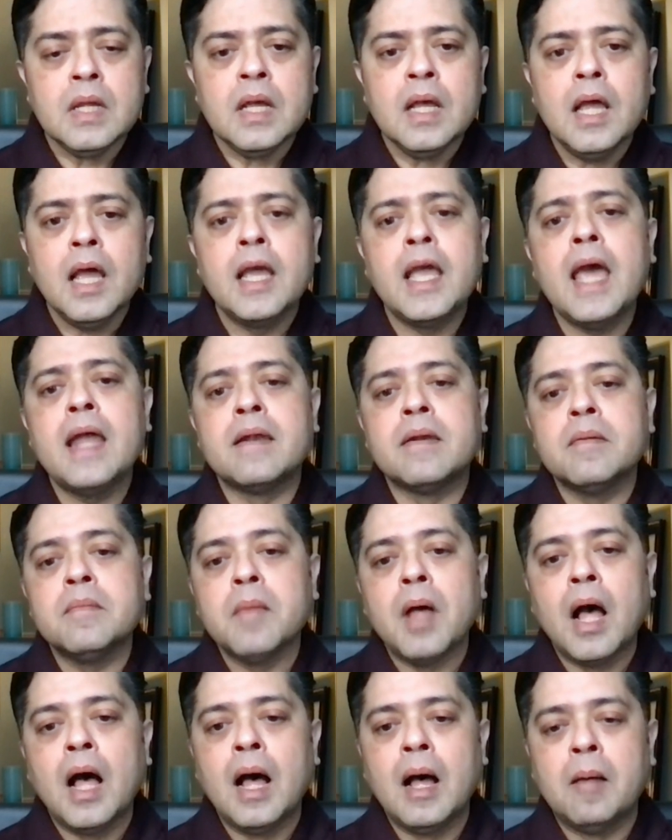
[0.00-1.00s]
again,
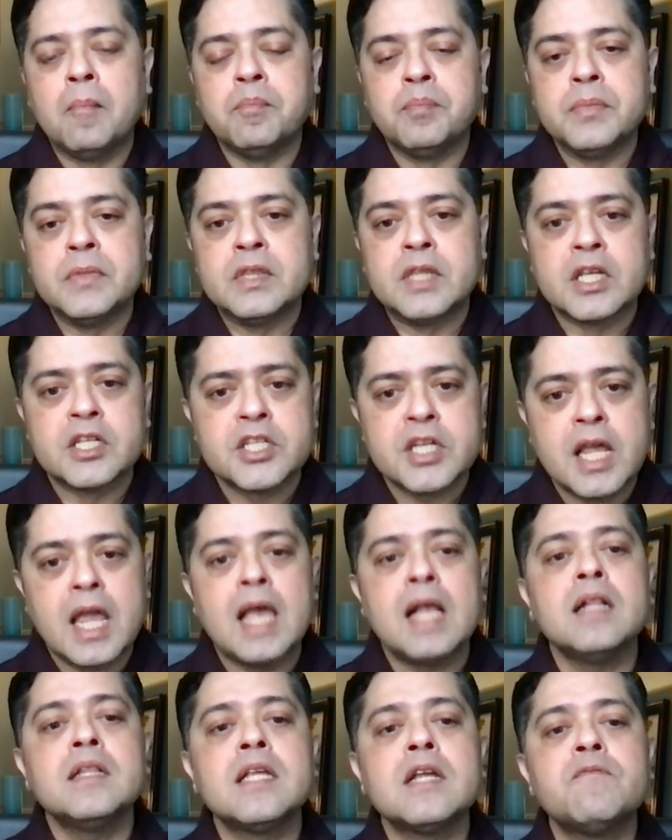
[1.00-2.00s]
um, the
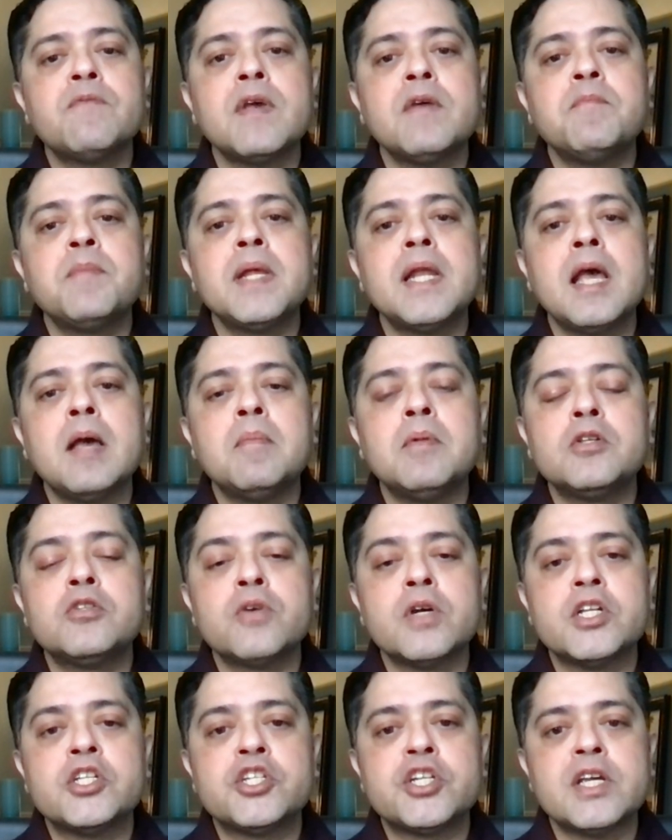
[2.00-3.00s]
scale that we've been able to
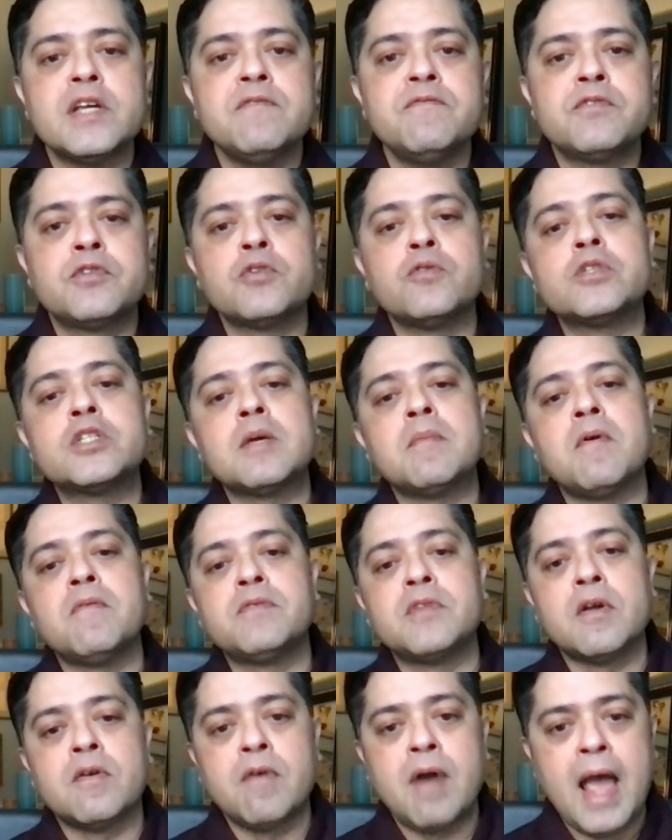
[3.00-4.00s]
achieve through some of
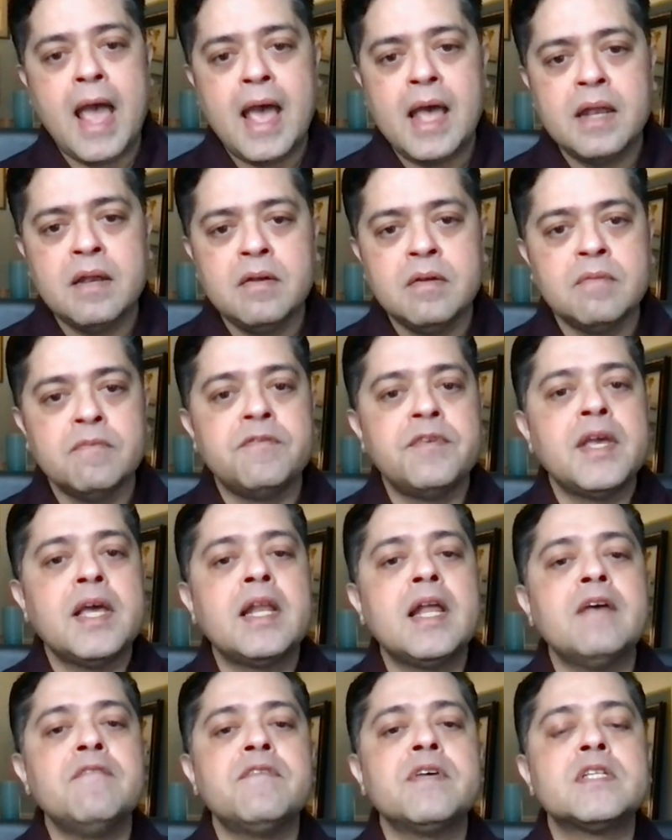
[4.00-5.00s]
the RAN
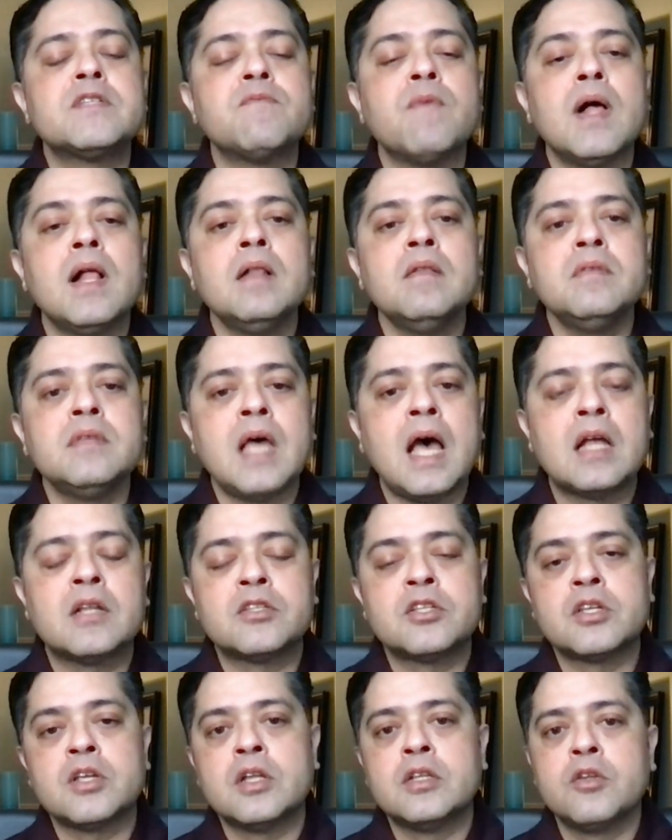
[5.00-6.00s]
VNF as well,
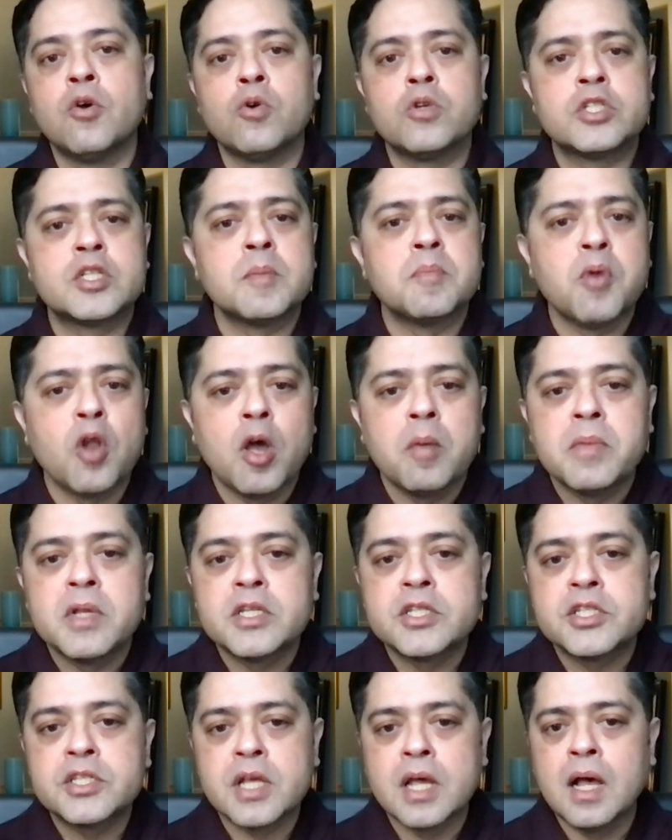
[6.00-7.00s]
that those
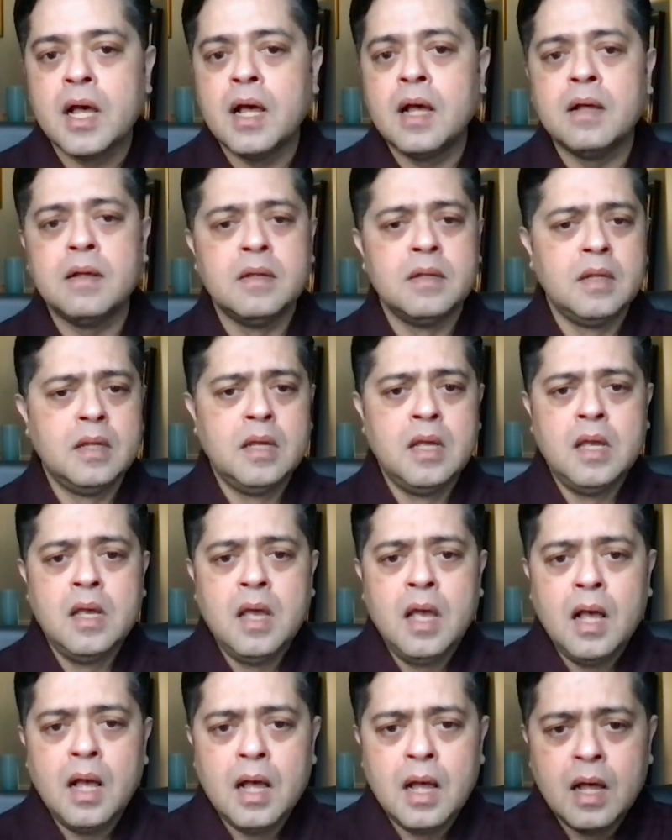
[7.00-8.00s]
deployments uh,
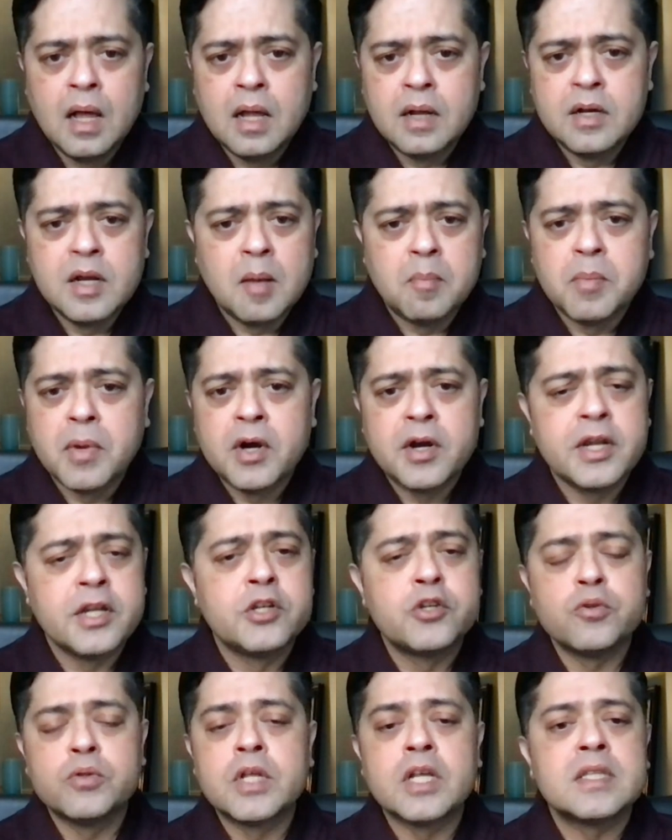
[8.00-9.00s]
uh, number
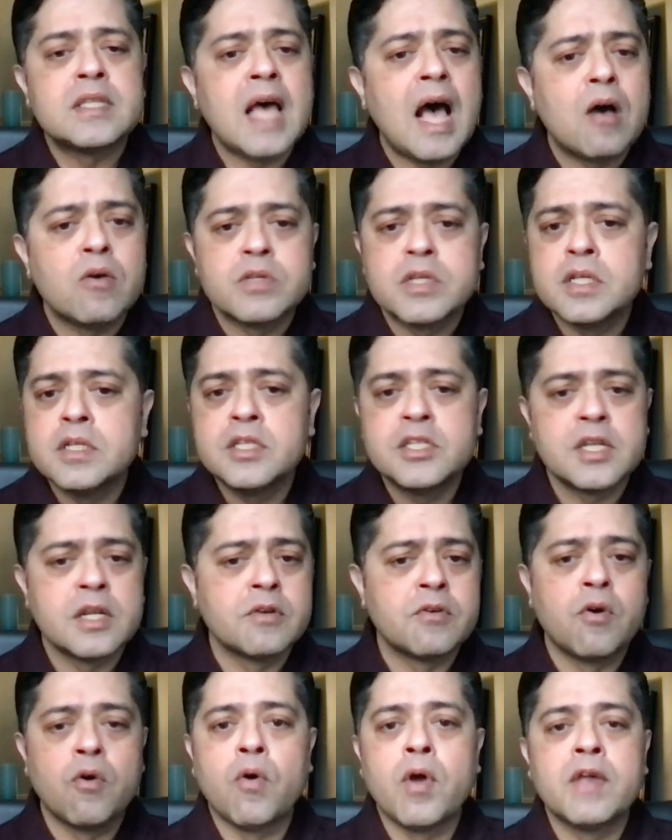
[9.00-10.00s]
into the thousands and
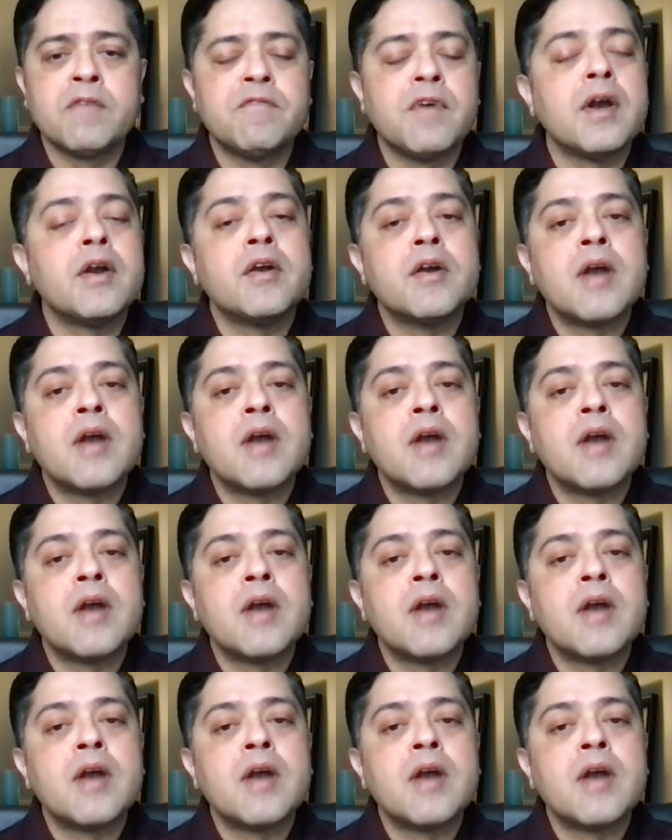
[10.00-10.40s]
growing very